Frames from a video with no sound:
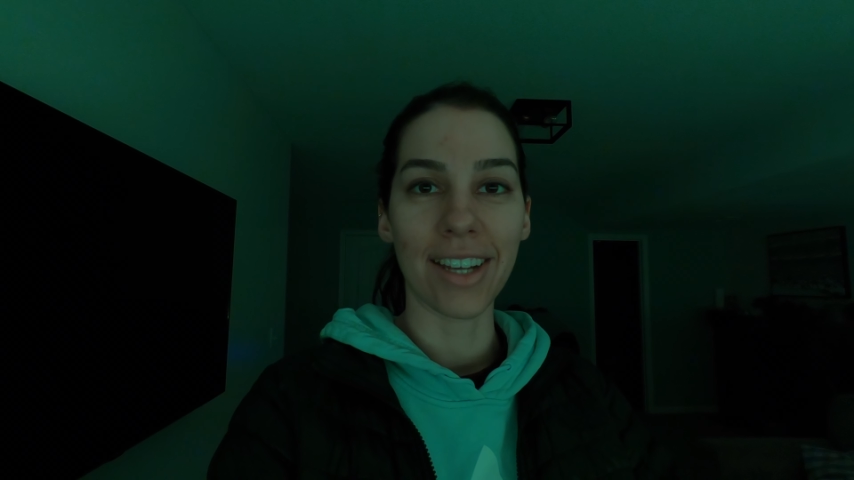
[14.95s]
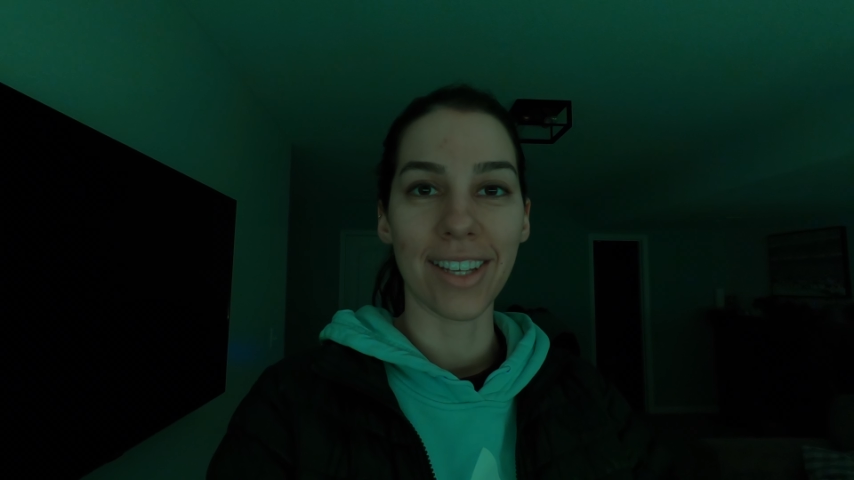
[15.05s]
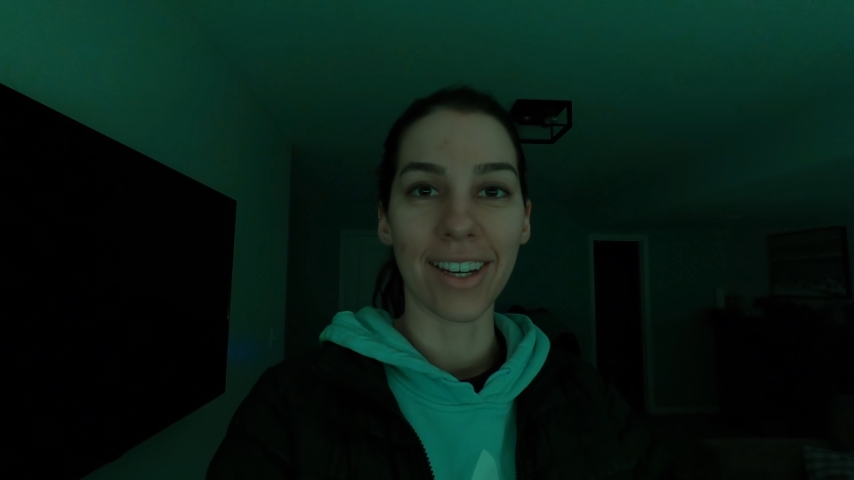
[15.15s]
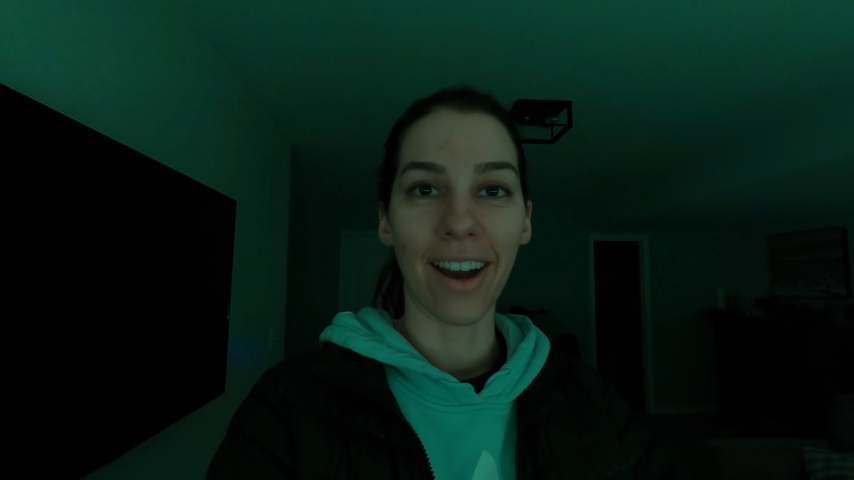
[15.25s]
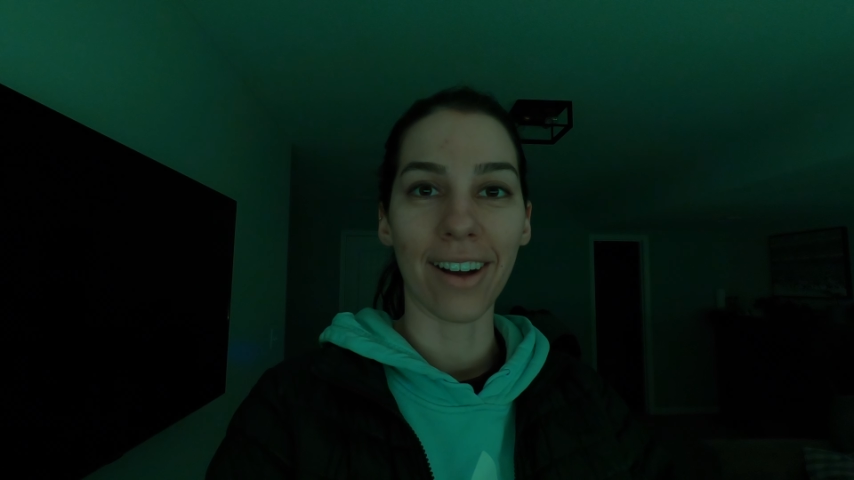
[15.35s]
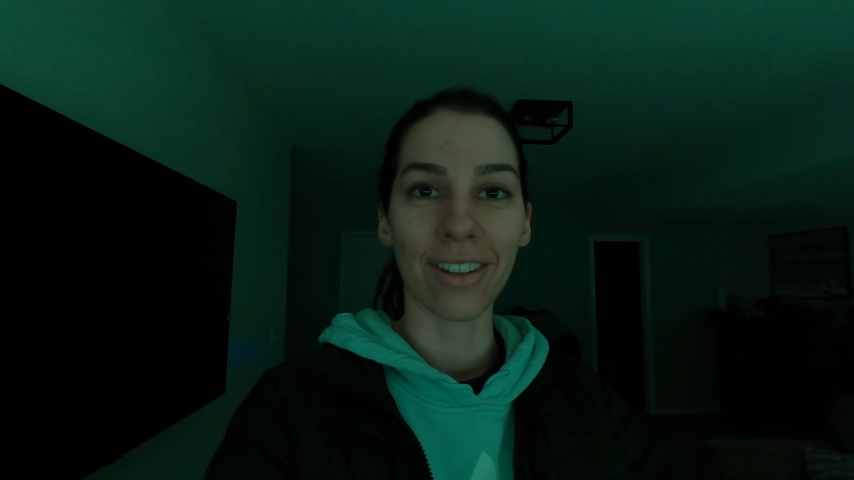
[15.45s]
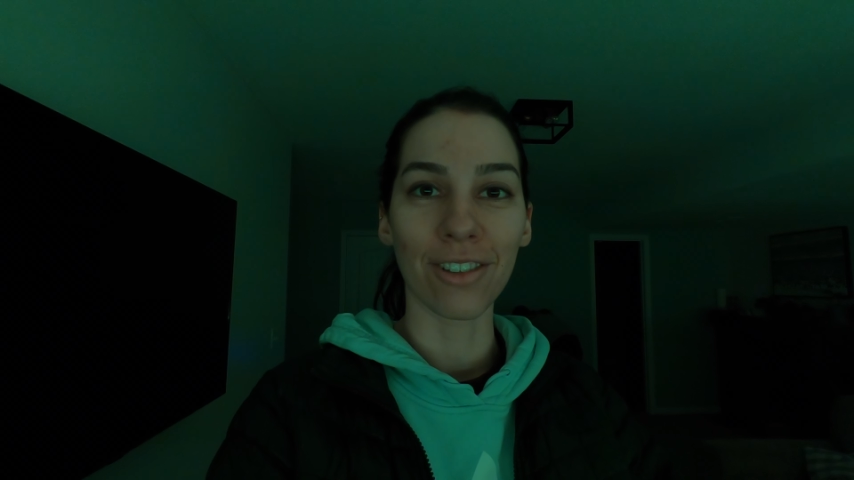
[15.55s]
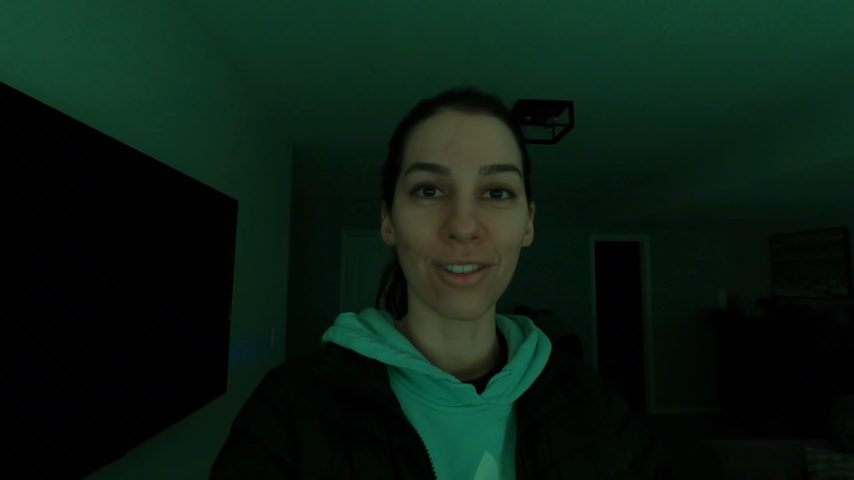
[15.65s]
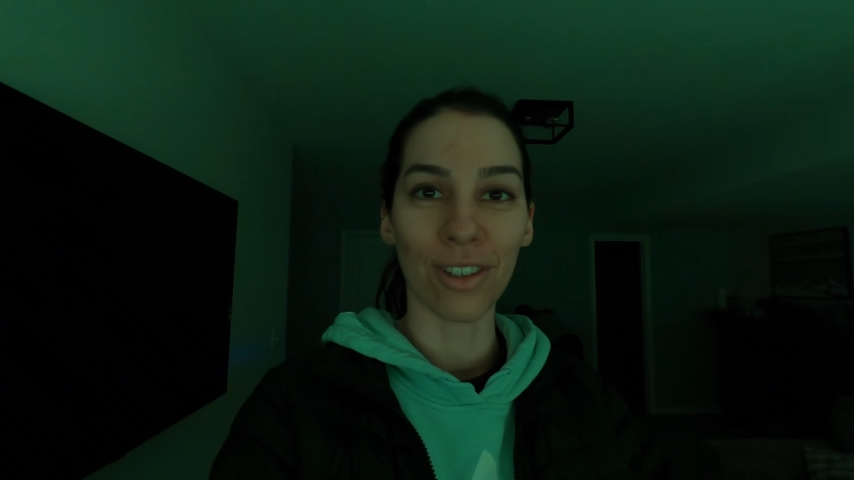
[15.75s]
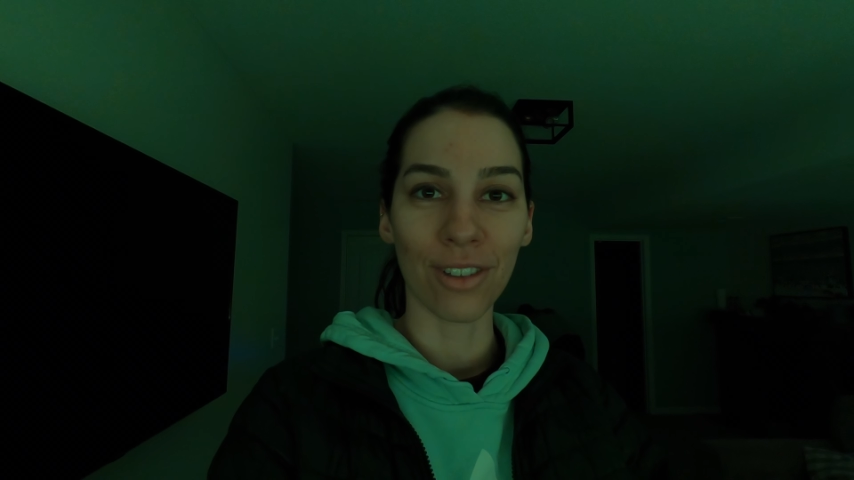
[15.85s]
as I got
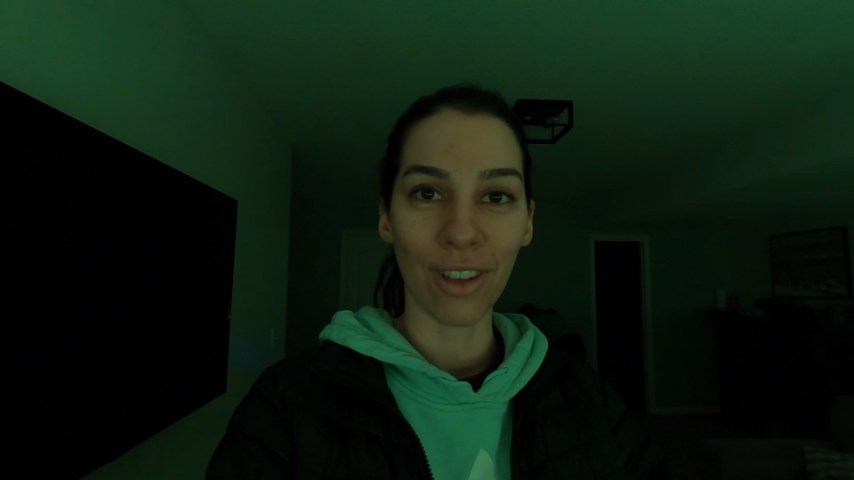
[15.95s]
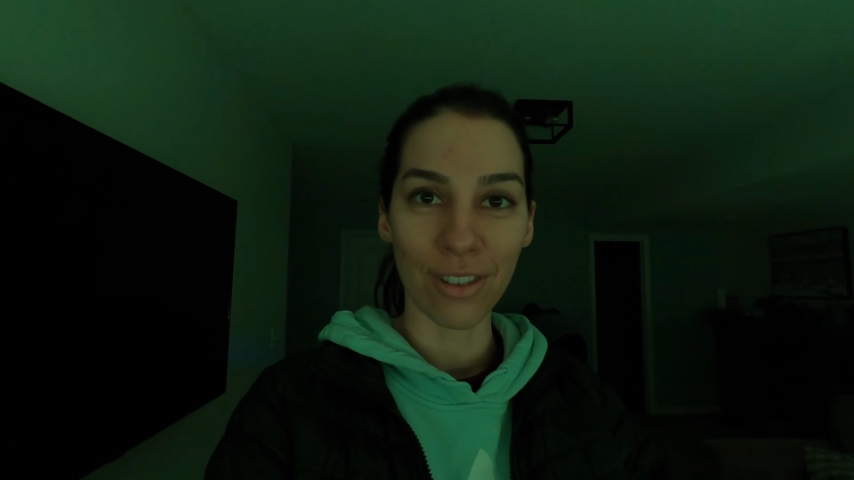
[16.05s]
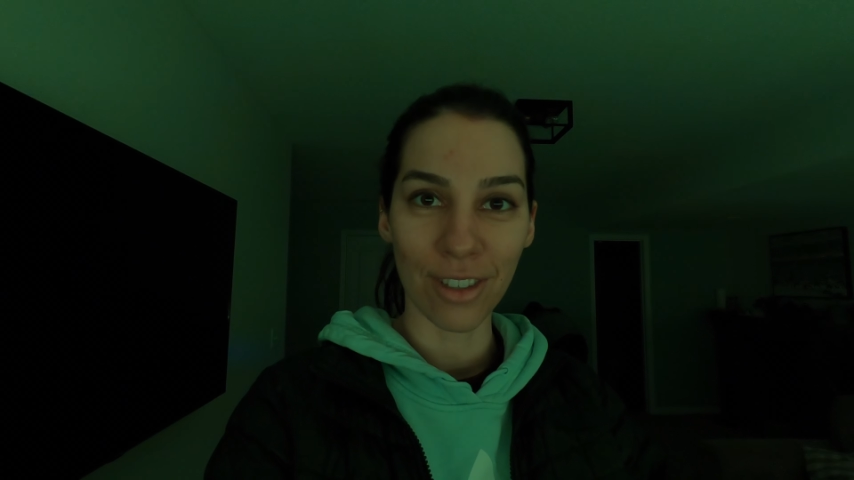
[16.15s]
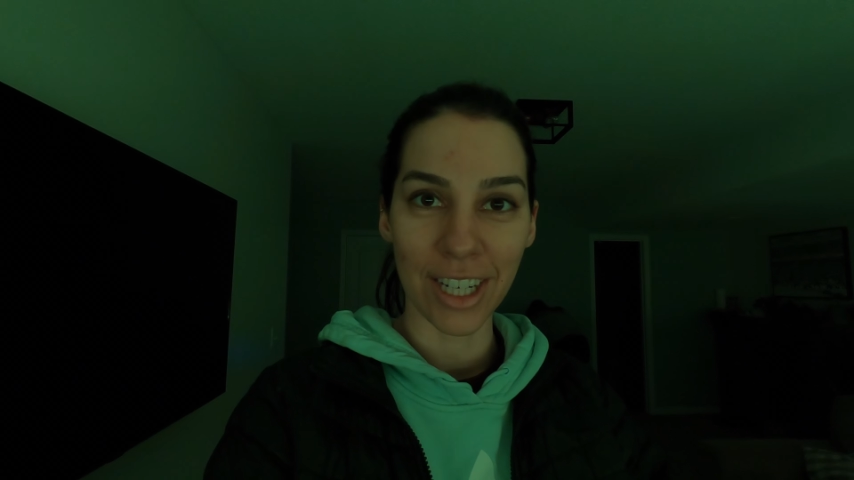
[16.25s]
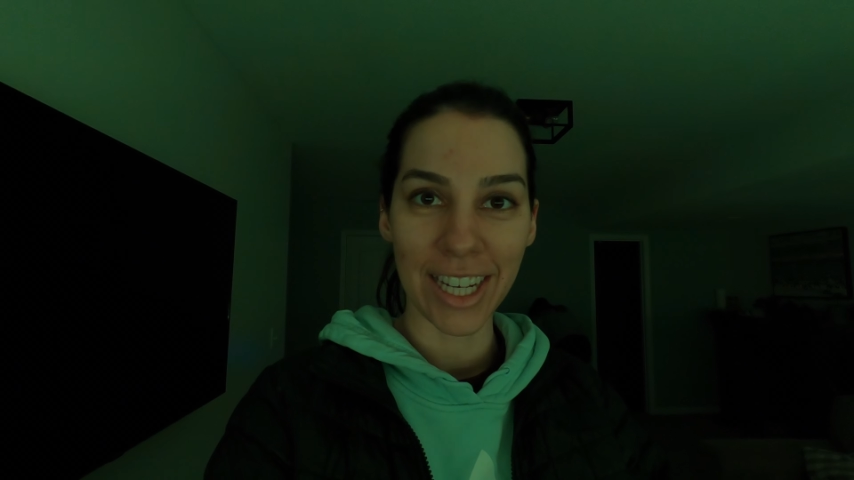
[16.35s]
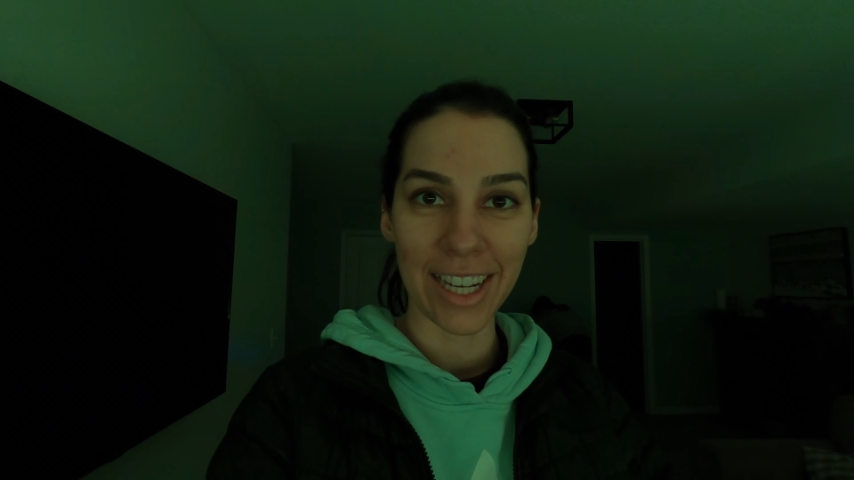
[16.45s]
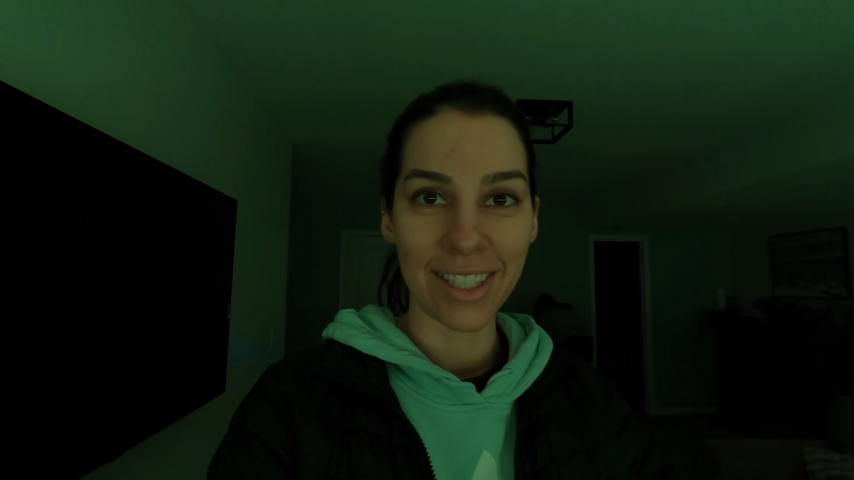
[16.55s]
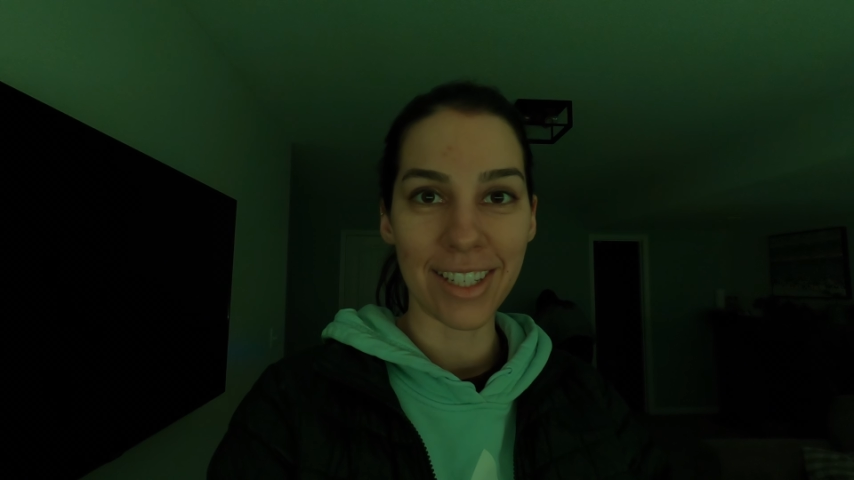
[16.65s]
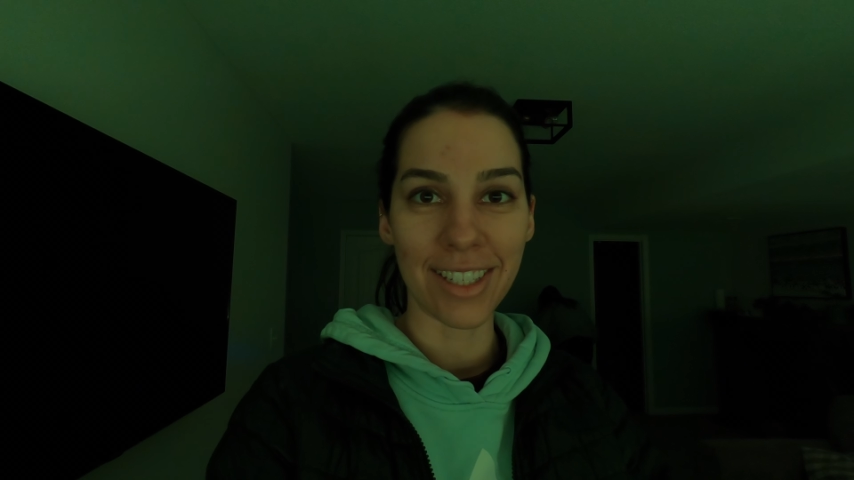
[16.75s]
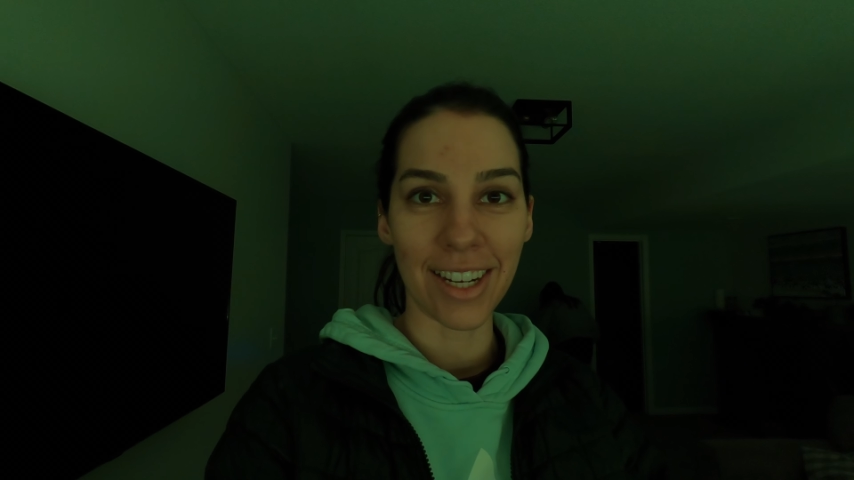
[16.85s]
closer and closer to
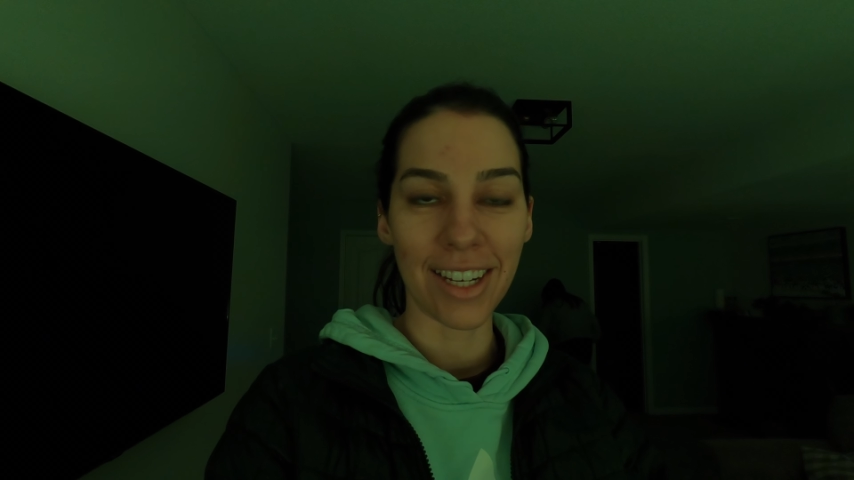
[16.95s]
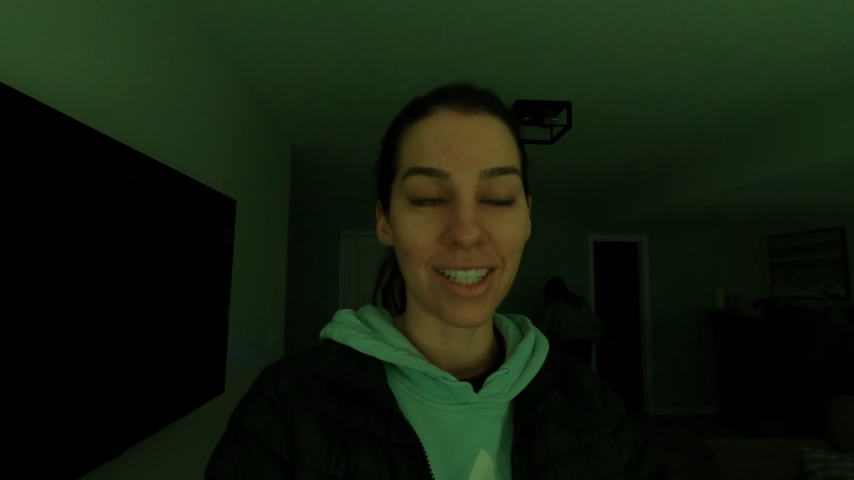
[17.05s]
Kansas City